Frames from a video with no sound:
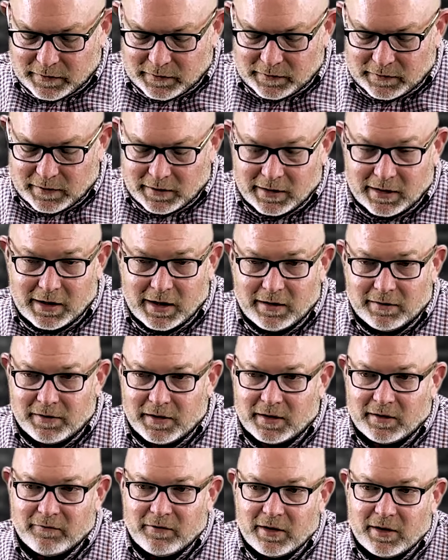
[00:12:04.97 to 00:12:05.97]
As, again,
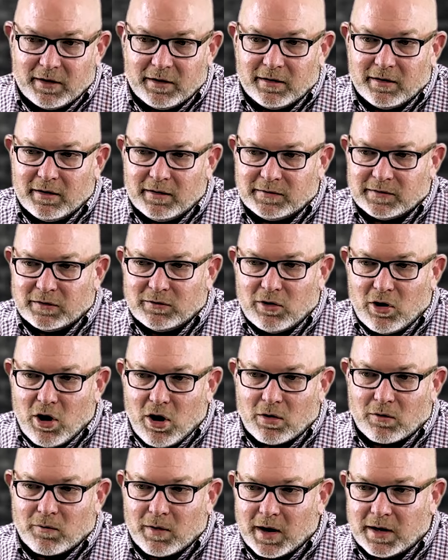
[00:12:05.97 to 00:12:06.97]
think of it as a
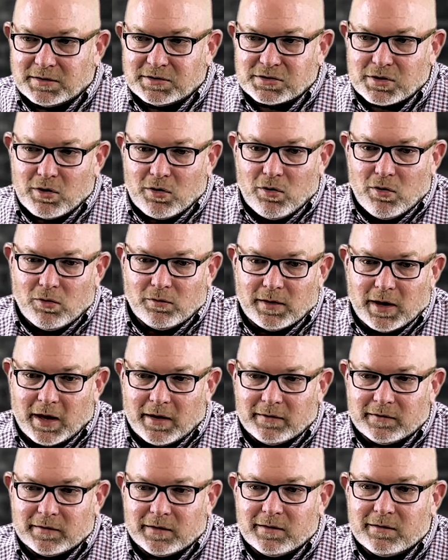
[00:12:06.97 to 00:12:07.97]
long-range goal, not
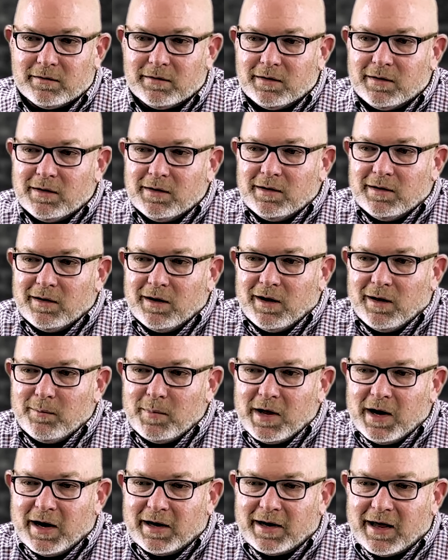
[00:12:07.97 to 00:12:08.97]
as a,
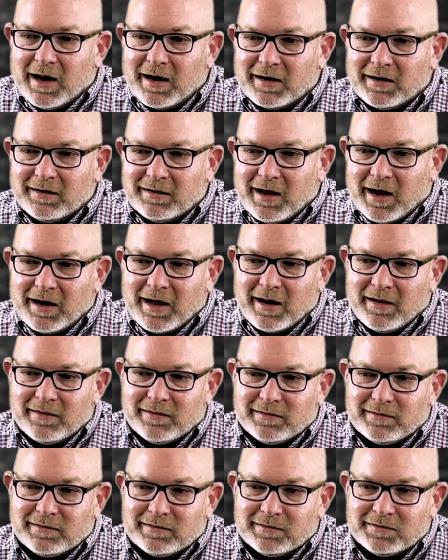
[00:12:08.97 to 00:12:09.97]
man, I gotta
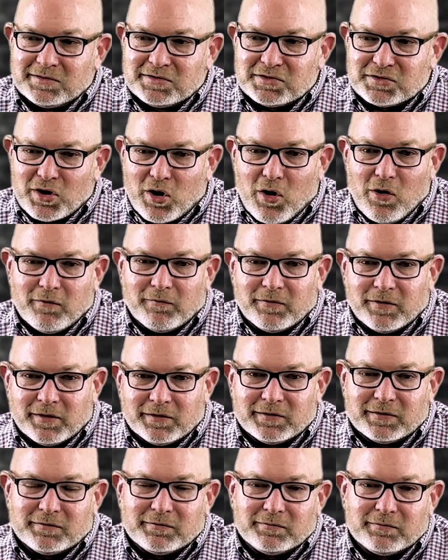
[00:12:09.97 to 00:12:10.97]
solve
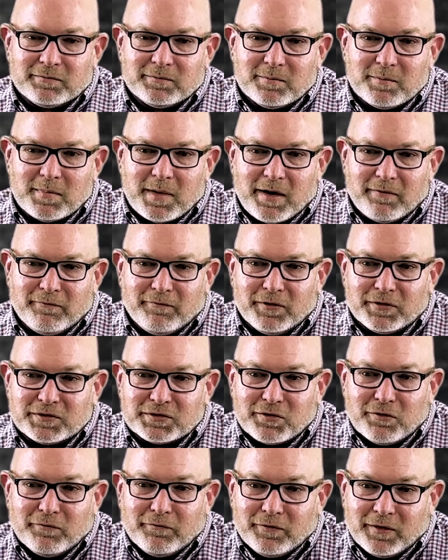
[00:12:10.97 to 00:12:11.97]
this, my
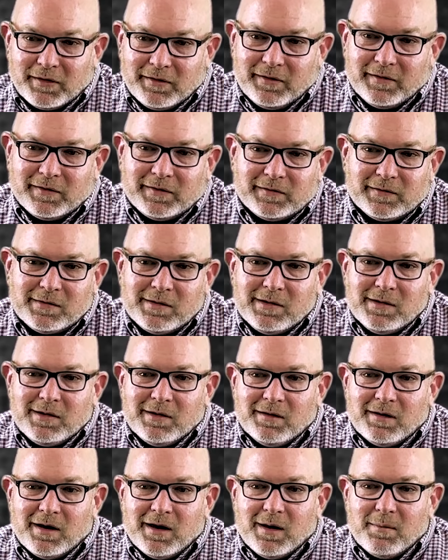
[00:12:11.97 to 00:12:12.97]
physical fitness,
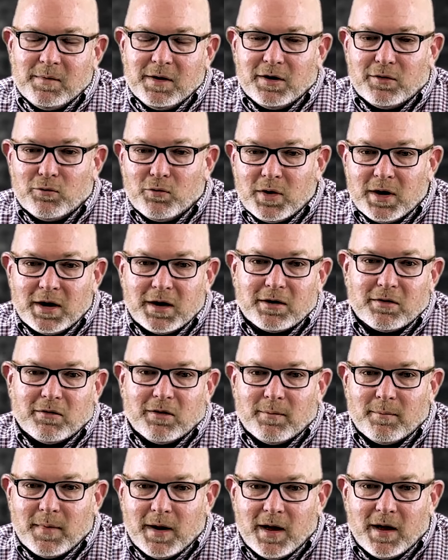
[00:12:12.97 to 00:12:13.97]
in a week
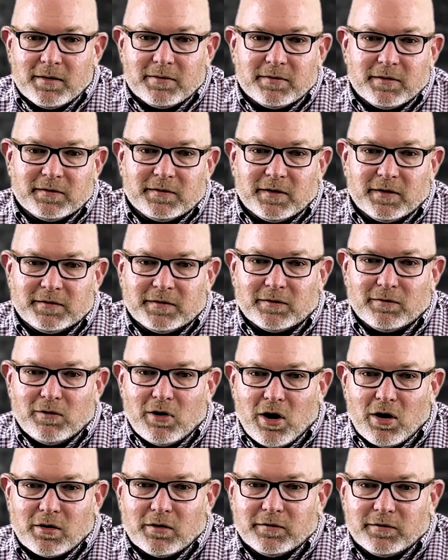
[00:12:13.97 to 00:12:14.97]
or a month. It's a
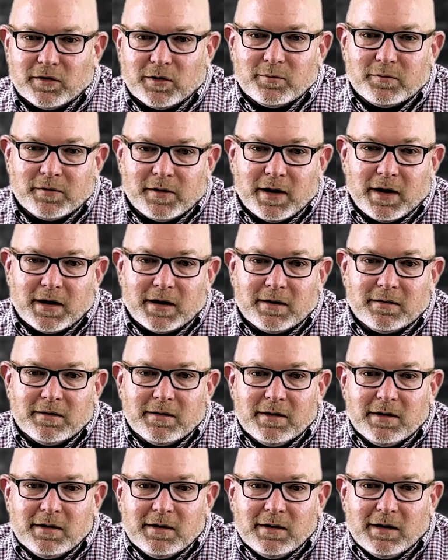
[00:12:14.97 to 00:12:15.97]
longer-term thing.
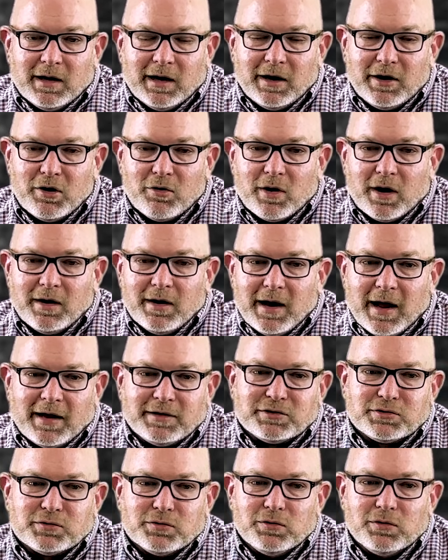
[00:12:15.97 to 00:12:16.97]
And I know our
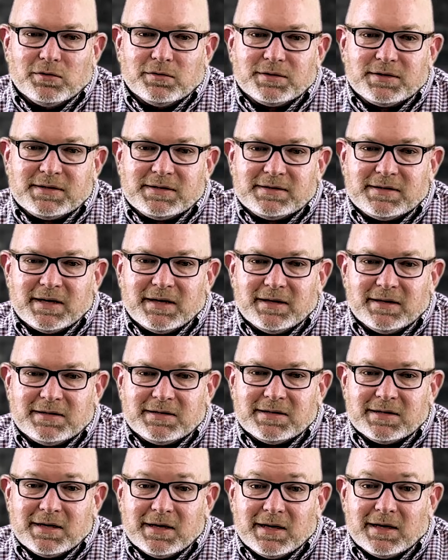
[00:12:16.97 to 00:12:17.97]
natural
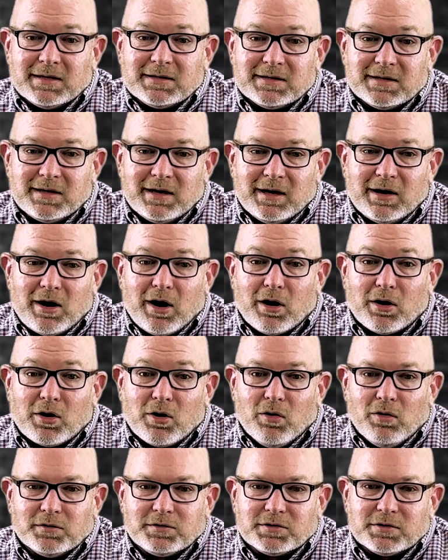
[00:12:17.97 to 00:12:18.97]
tendency is, and our
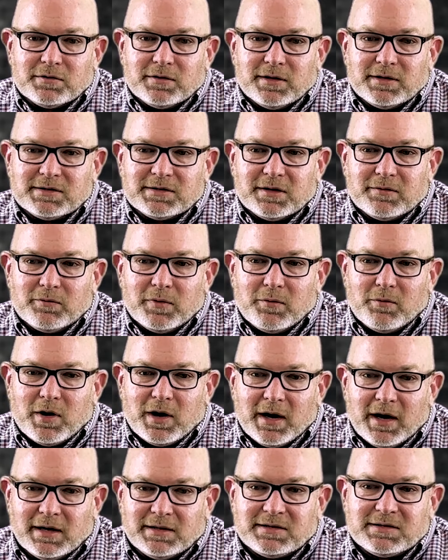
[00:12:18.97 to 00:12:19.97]
culture is, that we
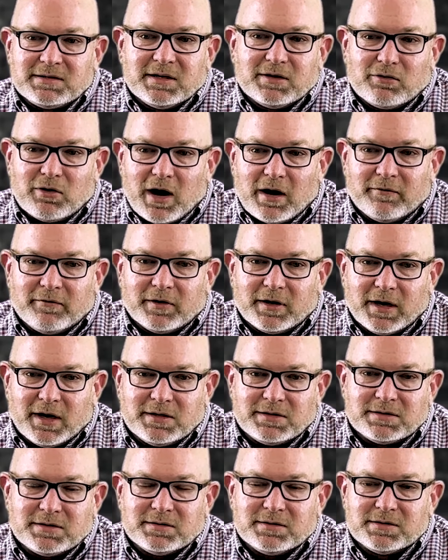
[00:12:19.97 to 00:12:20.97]
want instant
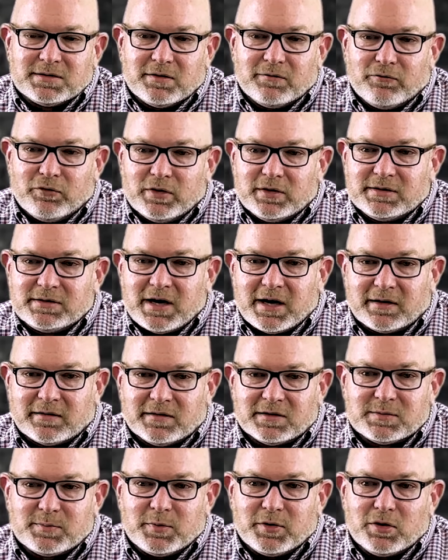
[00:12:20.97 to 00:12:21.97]
gratification. So if we take
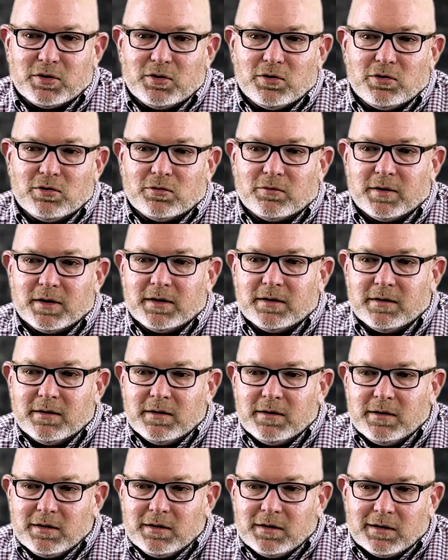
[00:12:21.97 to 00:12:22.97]
this pill or we
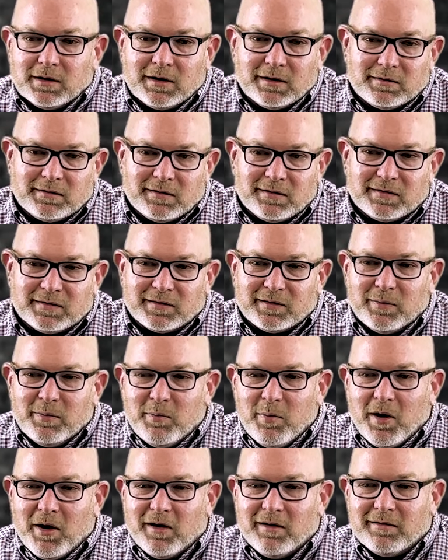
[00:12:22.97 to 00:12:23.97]
get this
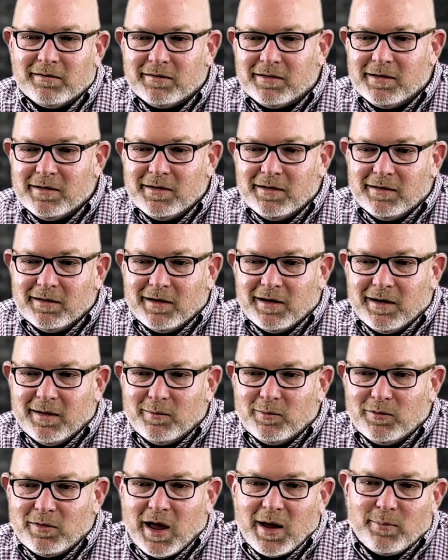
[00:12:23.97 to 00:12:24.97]
part
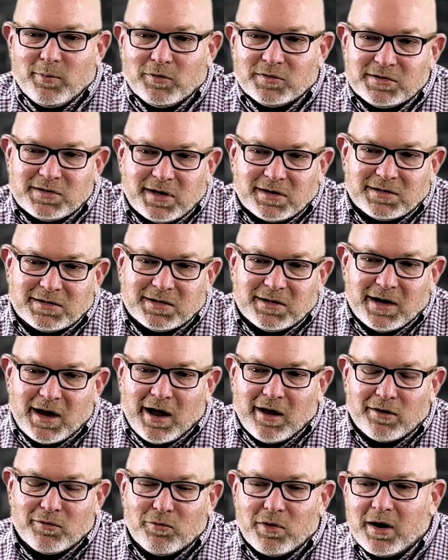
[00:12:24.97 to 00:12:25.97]
liposuctioned
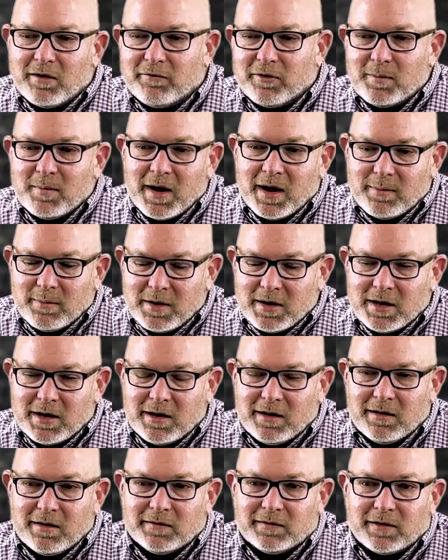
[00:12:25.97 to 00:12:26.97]
out or whatever it may
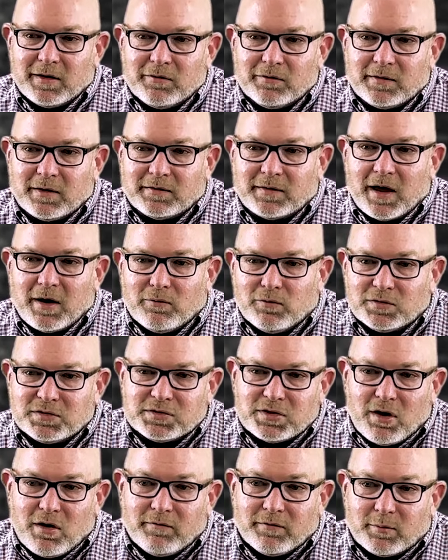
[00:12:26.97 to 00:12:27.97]
be, is that will
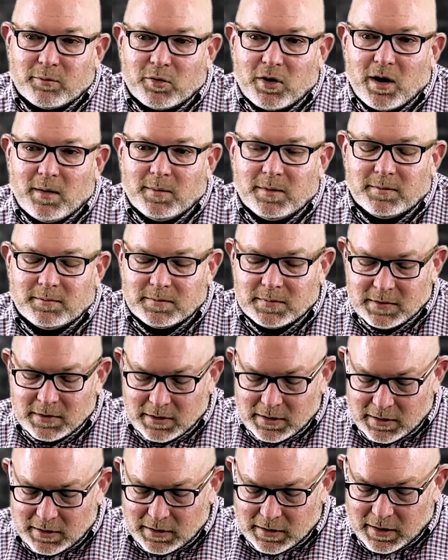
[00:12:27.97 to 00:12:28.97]
solve the problem.
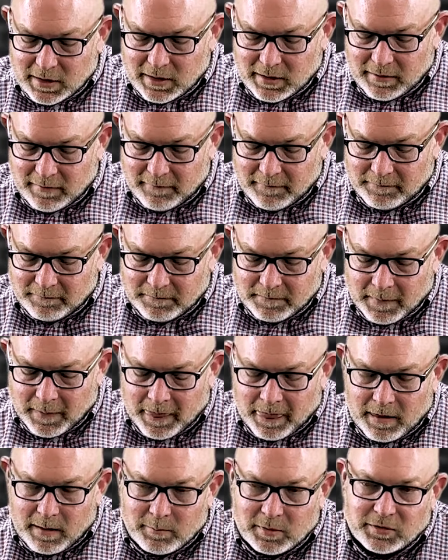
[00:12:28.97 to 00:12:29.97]

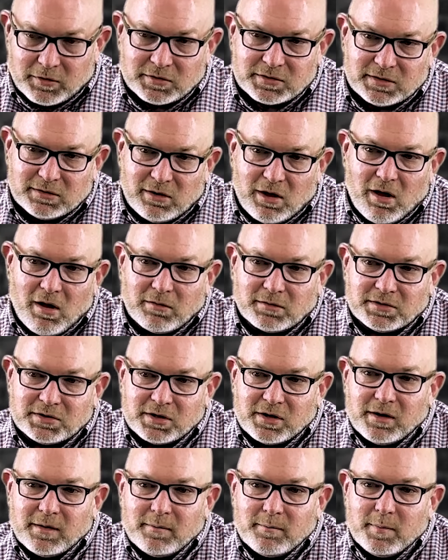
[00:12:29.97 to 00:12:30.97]
But there's
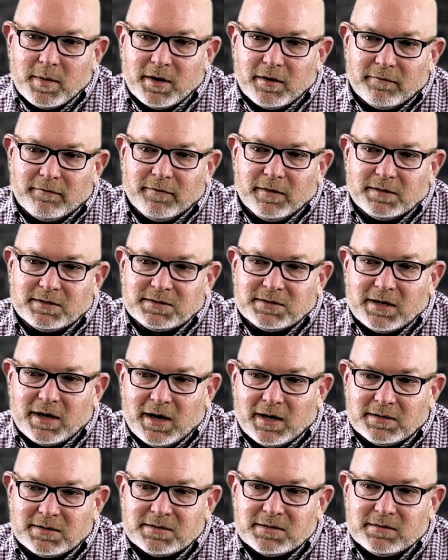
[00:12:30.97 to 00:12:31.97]
long-term benefits to
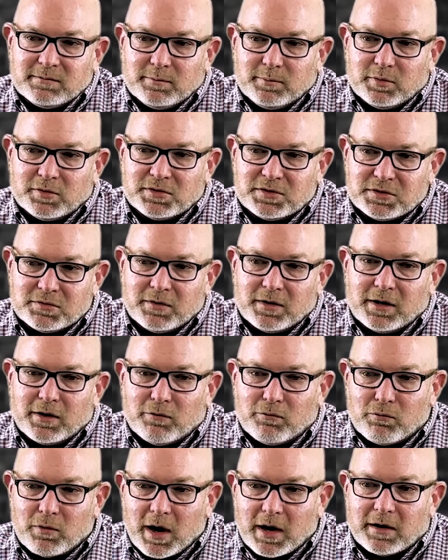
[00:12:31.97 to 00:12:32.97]
us pursuing
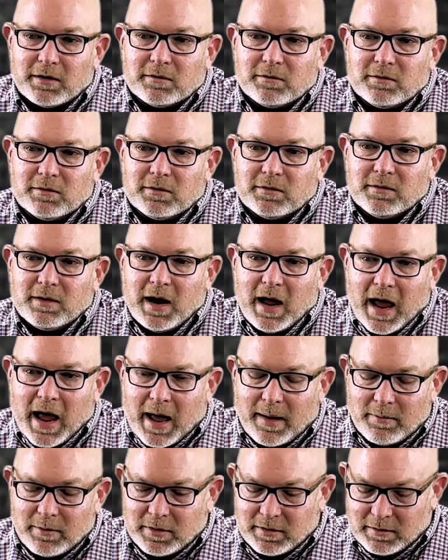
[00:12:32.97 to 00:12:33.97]
a regular
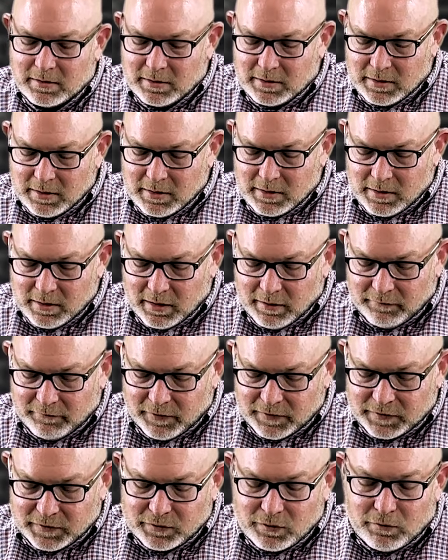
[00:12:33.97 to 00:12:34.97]
habit of
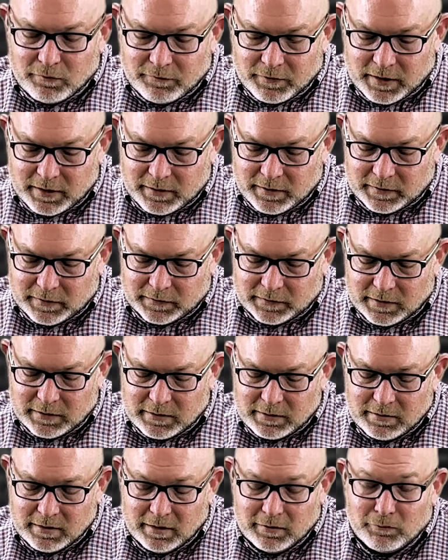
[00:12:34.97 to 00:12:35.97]
physical fitness.
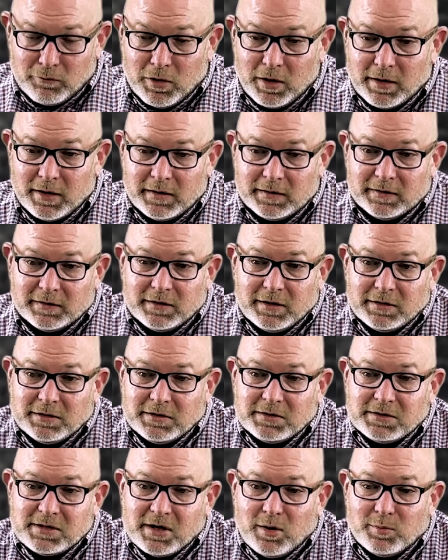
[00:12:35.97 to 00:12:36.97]
And one is, it
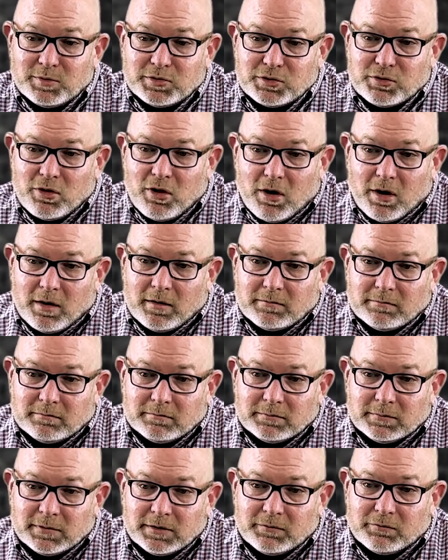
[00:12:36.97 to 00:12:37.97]
just helps your heart.
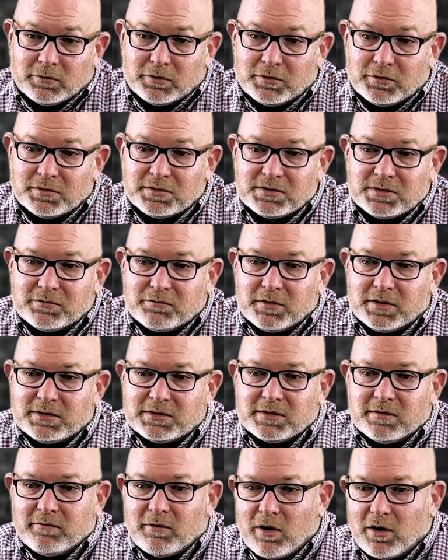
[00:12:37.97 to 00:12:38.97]
It reduces the
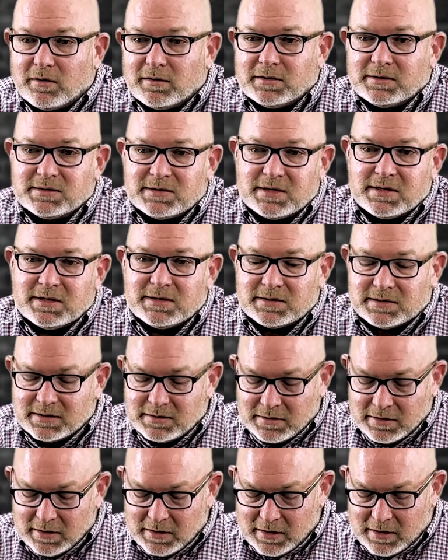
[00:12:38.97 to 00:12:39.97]
risk of heart disease,
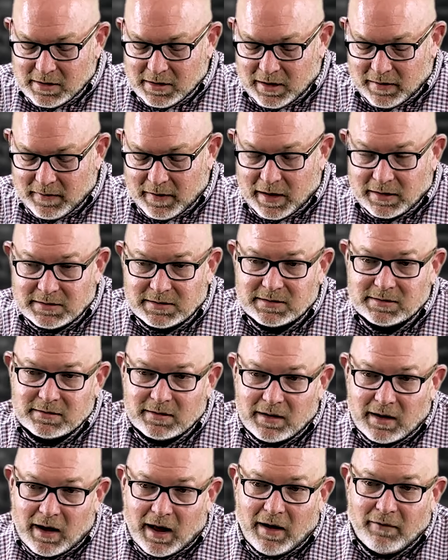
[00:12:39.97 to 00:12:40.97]
and that's
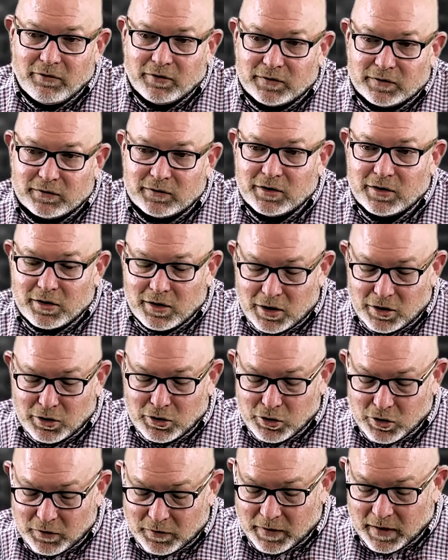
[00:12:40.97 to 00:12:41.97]
obviously a
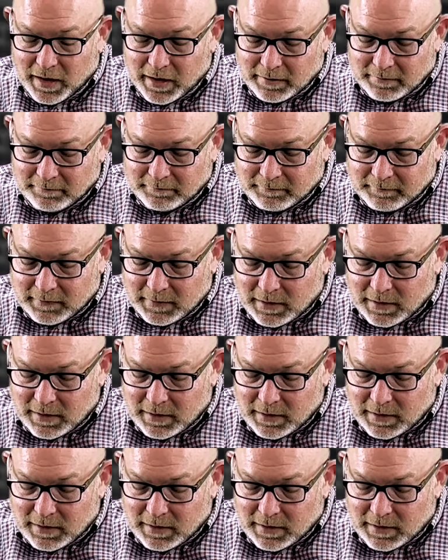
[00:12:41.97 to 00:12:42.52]
good thing.